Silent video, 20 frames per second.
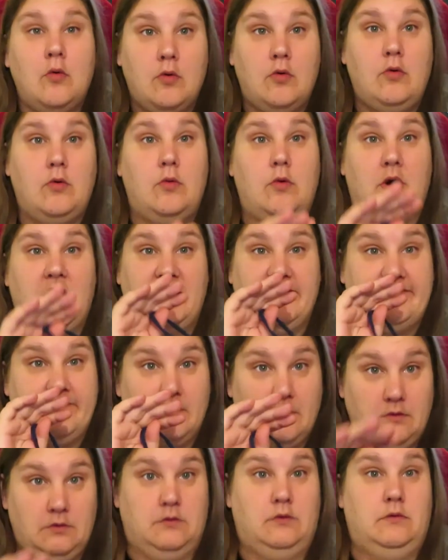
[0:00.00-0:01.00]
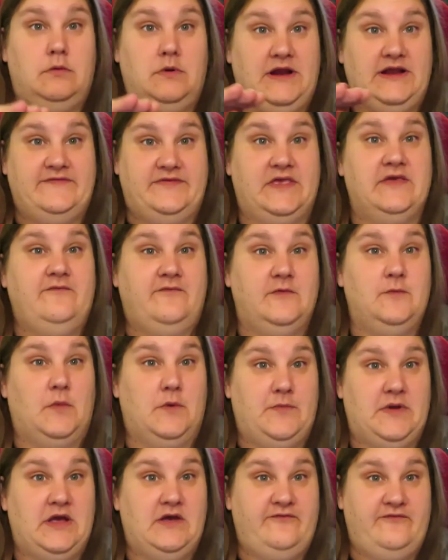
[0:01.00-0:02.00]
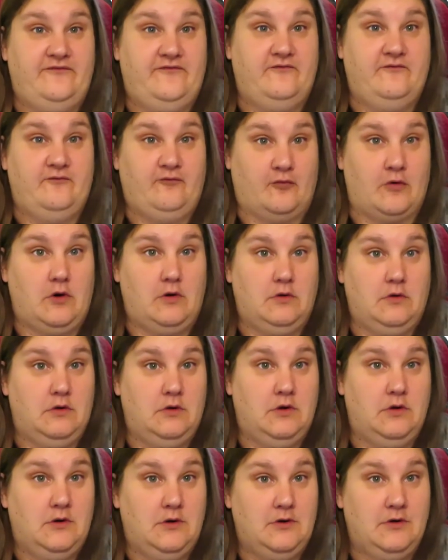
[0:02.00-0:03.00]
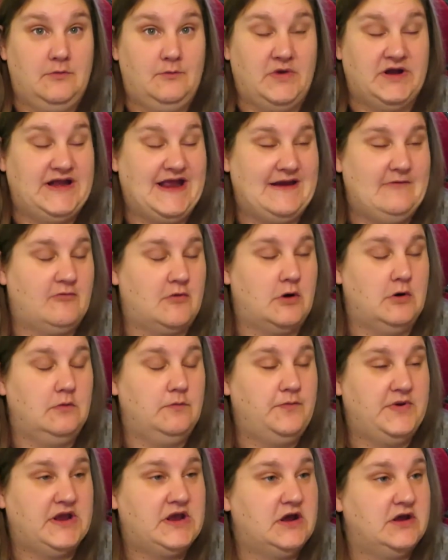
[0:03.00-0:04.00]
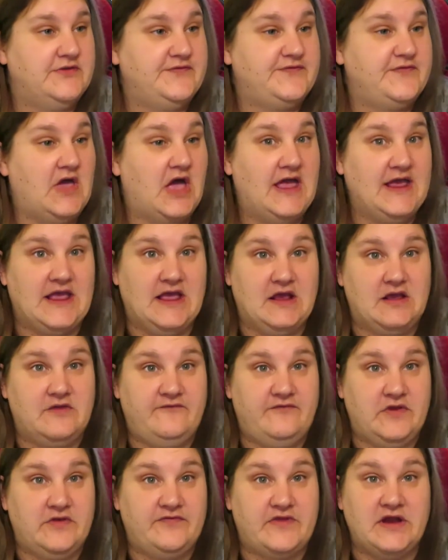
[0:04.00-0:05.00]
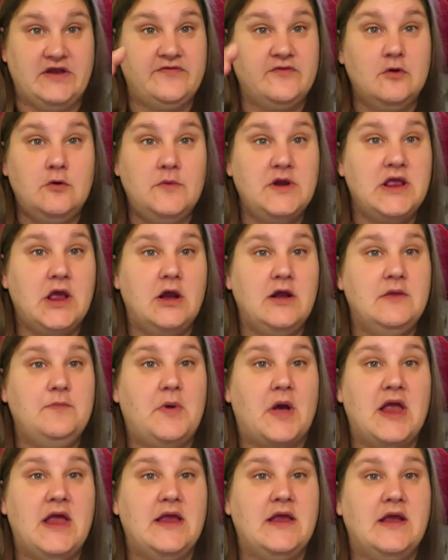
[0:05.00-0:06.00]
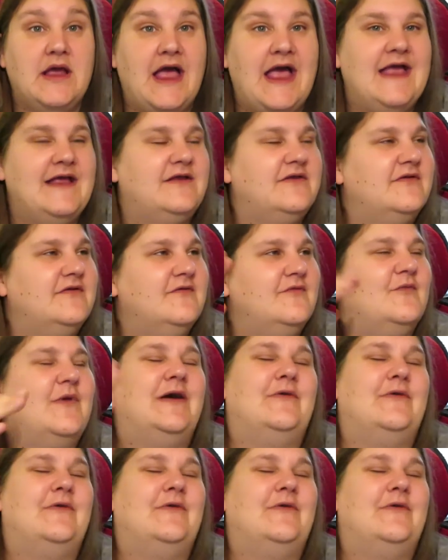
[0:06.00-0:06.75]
always, always give you my birth wrong my date wrong because I get confused. And it's not really only by age.